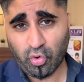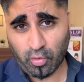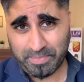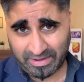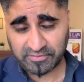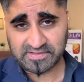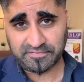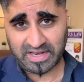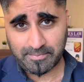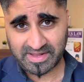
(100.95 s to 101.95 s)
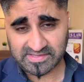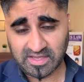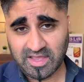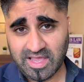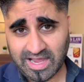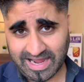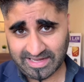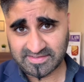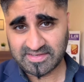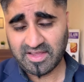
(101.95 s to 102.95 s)
or barrister for that matter,
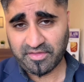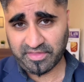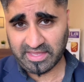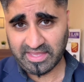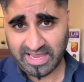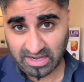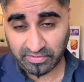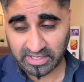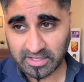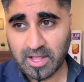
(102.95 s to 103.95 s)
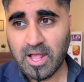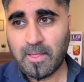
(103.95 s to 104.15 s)
at the hearing.